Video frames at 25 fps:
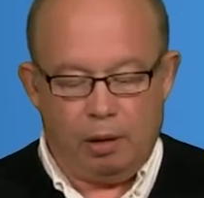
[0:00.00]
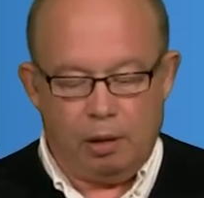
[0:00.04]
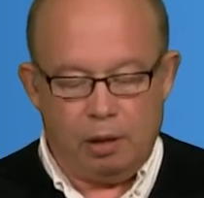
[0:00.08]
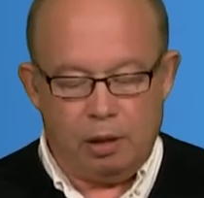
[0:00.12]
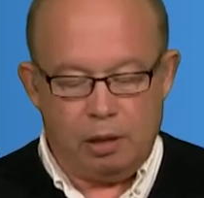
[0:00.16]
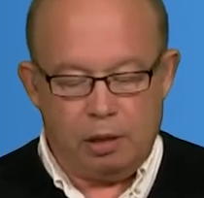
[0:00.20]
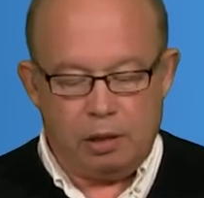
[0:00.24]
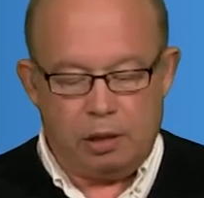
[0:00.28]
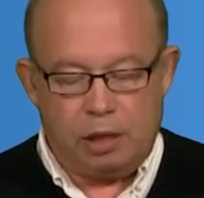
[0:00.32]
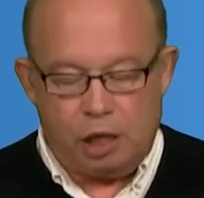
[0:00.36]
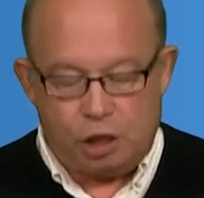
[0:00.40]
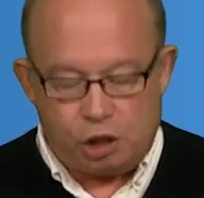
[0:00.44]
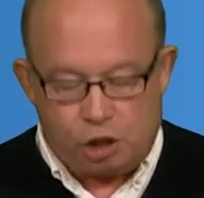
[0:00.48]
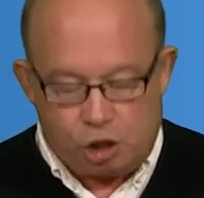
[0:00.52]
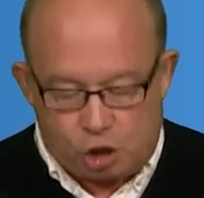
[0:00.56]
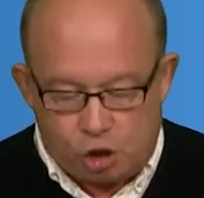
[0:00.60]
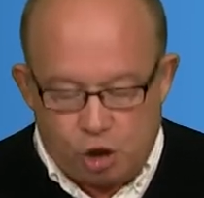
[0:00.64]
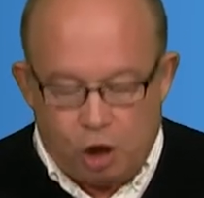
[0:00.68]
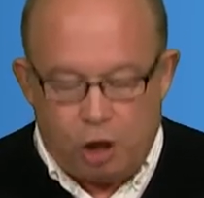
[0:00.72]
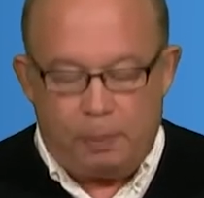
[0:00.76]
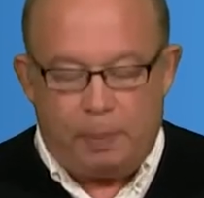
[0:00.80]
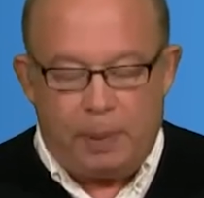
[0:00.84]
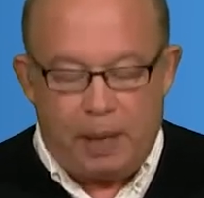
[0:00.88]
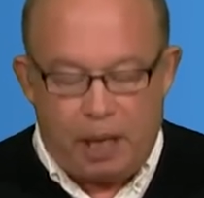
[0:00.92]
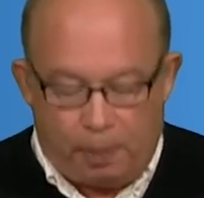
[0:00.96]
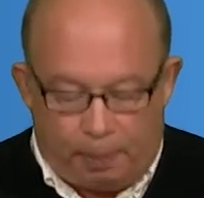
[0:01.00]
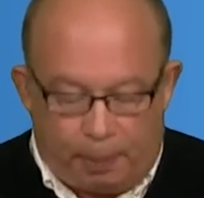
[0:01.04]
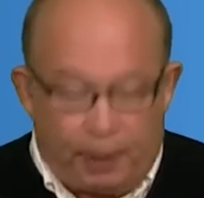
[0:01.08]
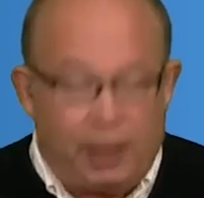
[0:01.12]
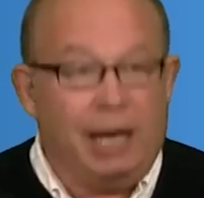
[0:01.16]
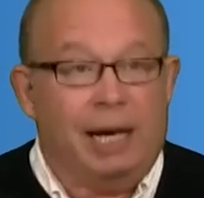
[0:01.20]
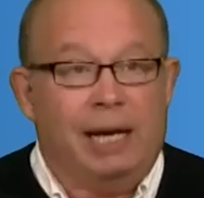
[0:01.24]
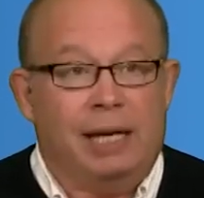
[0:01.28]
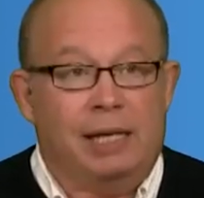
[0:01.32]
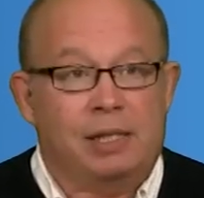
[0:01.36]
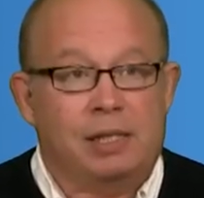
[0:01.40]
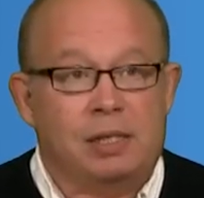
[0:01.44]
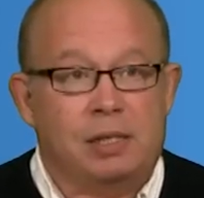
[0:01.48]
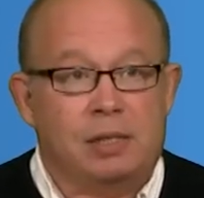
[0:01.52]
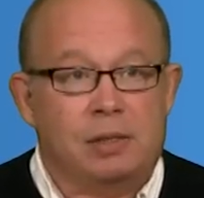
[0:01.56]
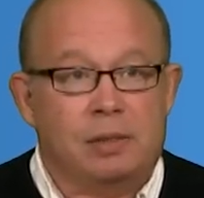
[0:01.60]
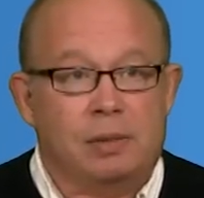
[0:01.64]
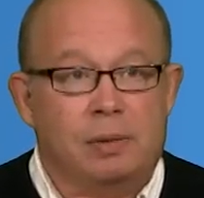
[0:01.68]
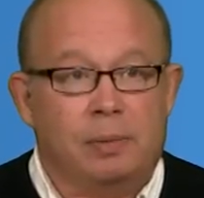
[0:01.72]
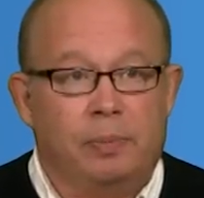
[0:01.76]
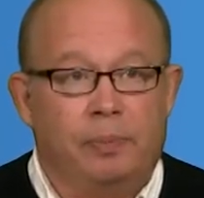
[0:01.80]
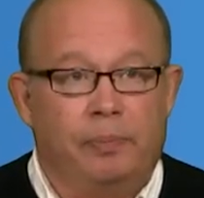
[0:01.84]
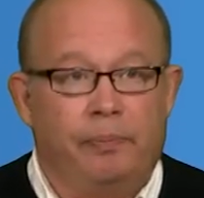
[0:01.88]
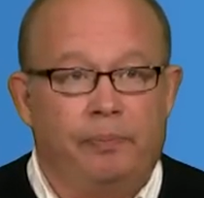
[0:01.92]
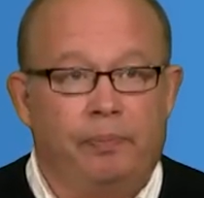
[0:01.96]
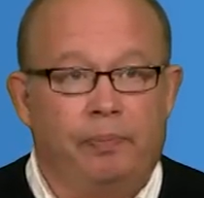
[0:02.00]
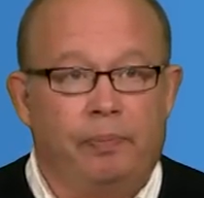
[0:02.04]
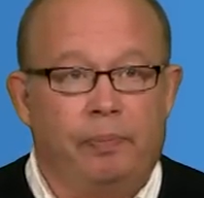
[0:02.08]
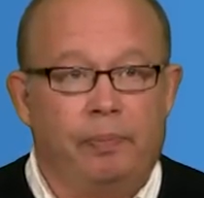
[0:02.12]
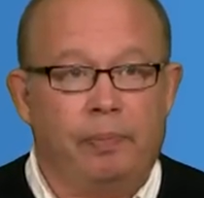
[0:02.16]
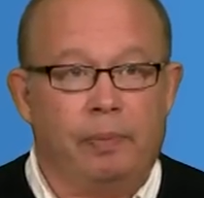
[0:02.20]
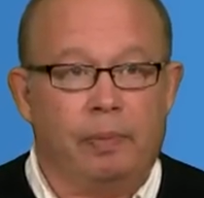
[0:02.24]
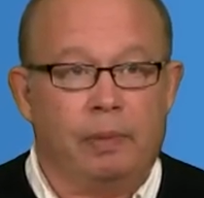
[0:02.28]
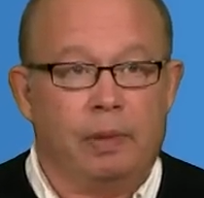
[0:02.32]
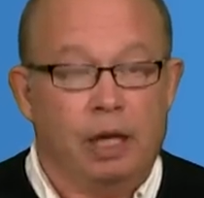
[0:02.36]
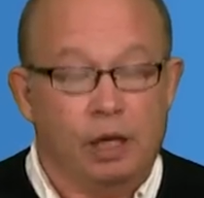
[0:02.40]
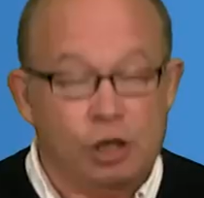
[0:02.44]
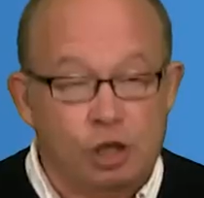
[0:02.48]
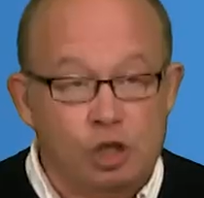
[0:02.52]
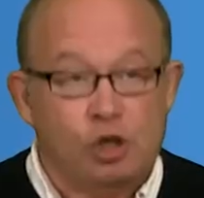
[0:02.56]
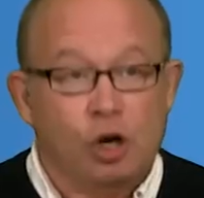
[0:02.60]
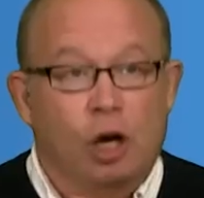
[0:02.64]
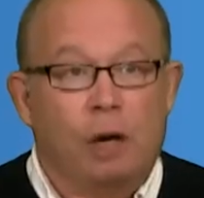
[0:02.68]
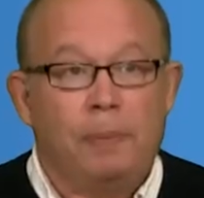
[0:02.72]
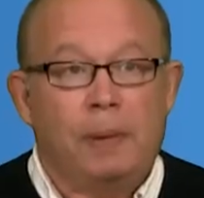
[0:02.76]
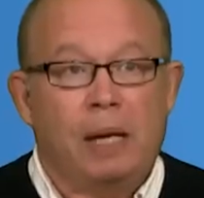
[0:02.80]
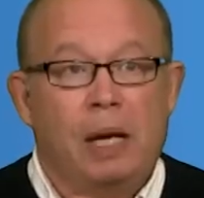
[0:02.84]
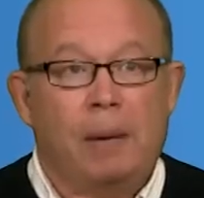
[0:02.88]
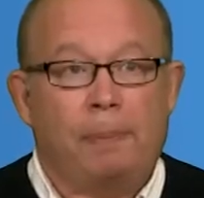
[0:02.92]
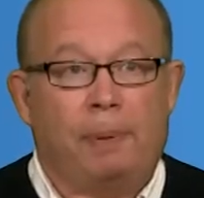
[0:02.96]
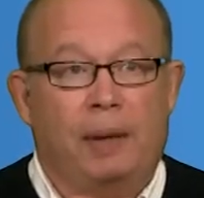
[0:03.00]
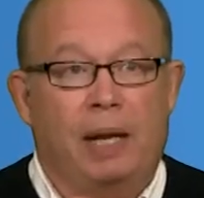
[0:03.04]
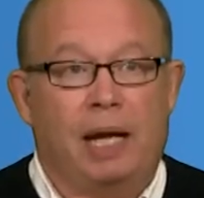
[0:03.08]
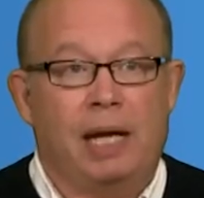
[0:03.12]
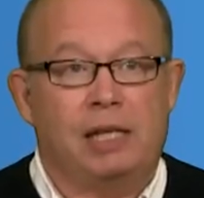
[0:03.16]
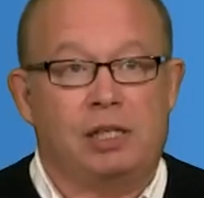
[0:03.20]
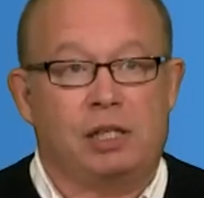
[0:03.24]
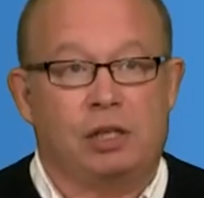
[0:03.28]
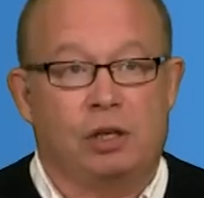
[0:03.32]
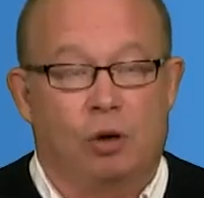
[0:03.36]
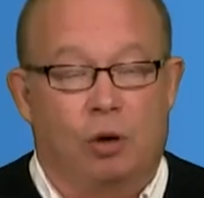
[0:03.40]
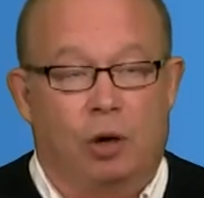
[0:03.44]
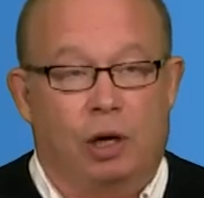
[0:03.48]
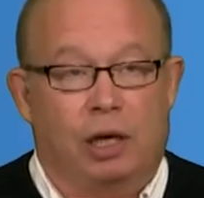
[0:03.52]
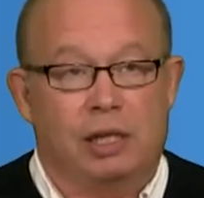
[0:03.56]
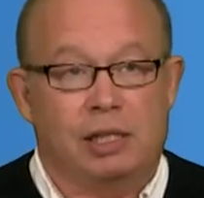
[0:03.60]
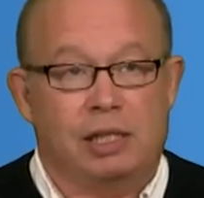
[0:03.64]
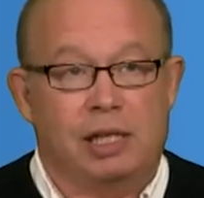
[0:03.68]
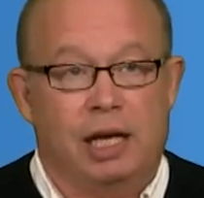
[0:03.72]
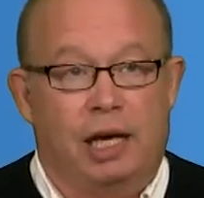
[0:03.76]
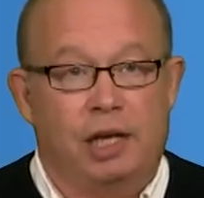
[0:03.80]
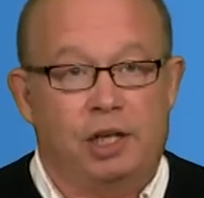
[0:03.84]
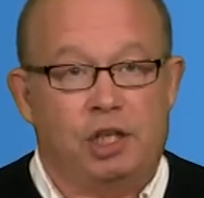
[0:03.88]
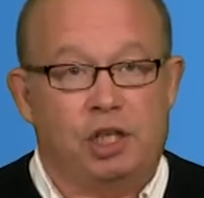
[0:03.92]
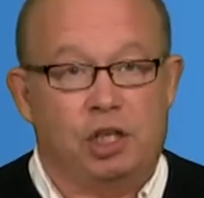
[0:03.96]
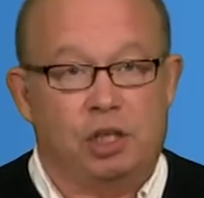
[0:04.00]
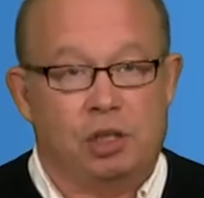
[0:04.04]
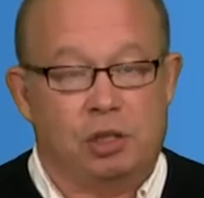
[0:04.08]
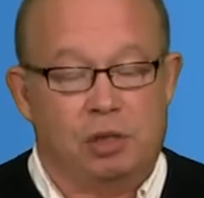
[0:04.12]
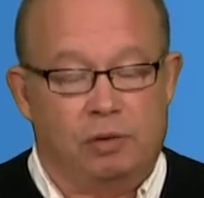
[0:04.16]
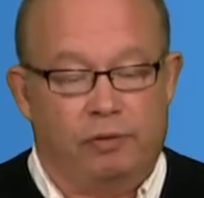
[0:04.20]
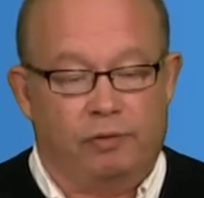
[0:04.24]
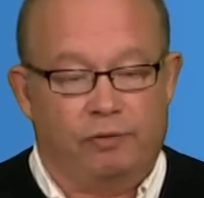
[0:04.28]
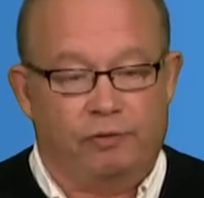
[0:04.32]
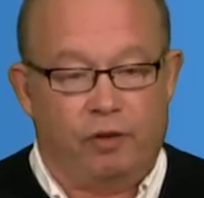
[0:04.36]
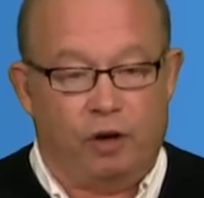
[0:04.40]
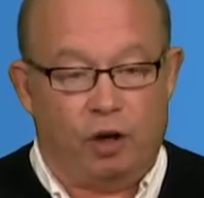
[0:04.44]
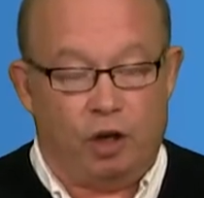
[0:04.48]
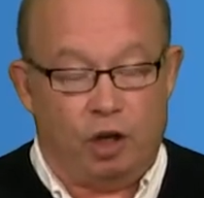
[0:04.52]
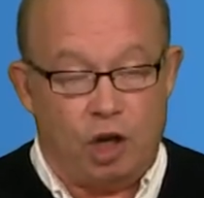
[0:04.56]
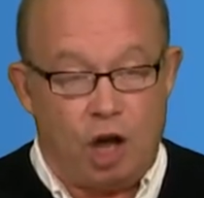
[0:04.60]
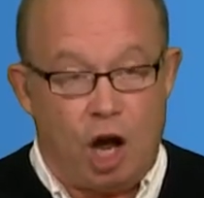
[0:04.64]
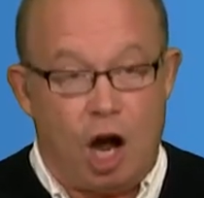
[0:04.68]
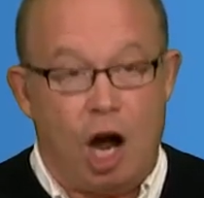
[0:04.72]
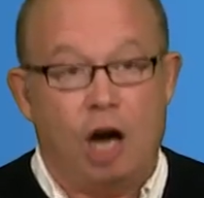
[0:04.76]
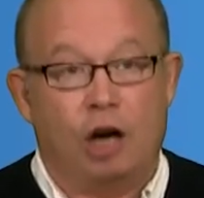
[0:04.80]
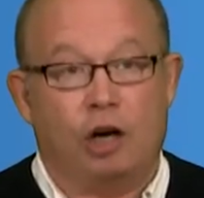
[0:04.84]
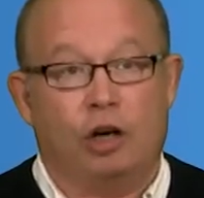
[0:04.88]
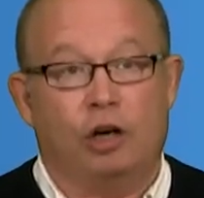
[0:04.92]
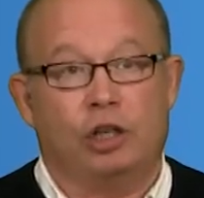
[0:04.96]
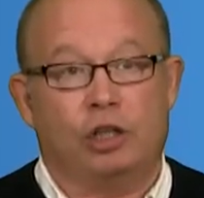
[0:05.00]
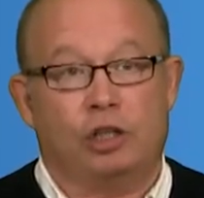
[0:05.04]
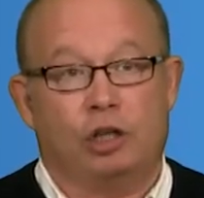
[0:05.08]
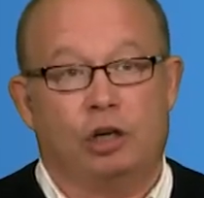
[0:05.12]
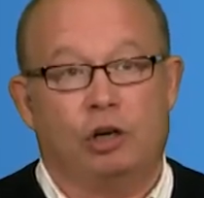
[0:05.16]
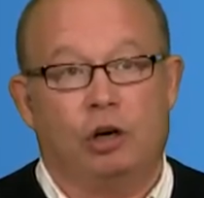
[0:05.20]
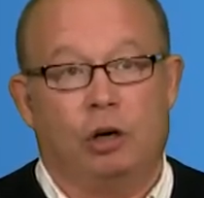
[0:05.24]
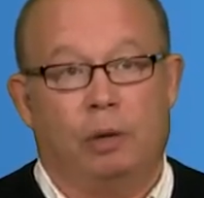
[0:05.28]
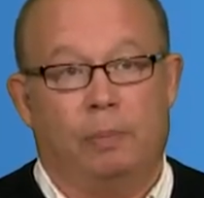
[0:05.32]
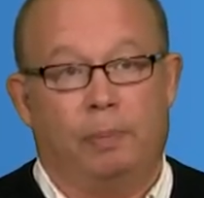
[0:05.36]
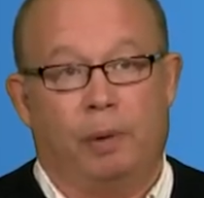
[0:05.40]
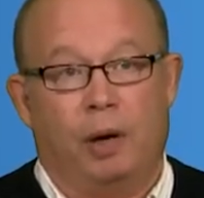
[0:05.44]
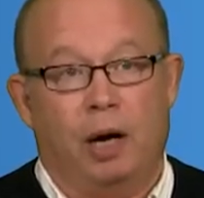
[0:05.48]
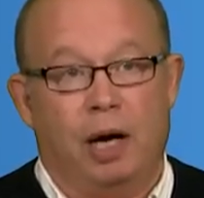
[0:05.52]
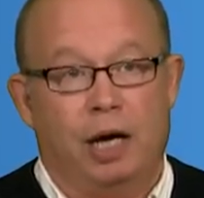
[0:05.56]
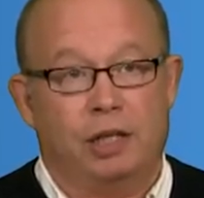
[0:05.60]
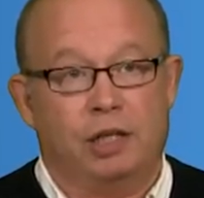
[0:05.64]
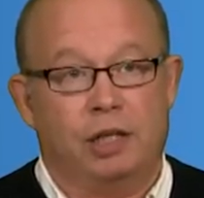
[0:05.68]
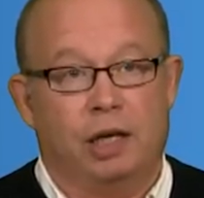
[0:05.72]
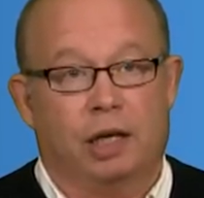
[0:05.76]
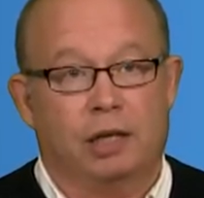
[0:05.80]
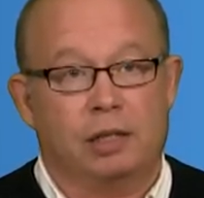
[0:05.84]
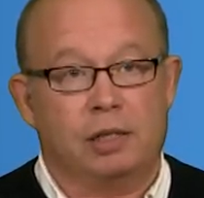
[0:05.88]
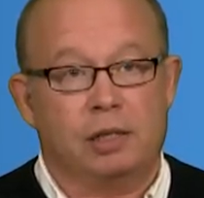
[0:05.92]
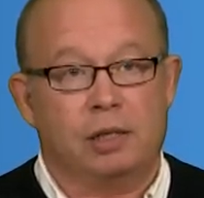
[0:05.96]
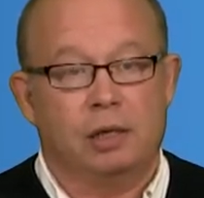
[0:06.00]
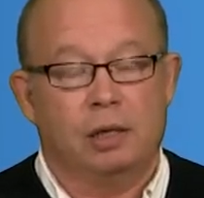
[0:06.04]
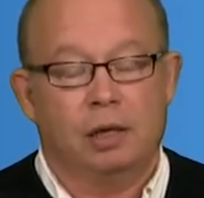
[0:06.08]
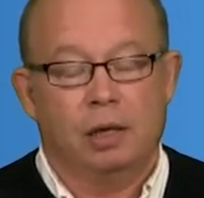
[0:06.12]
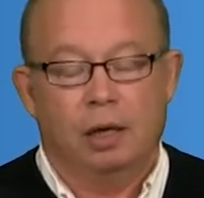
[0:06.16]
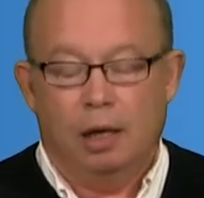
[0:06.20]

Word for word: There should be a place there should be a place in organizations for longer term projects.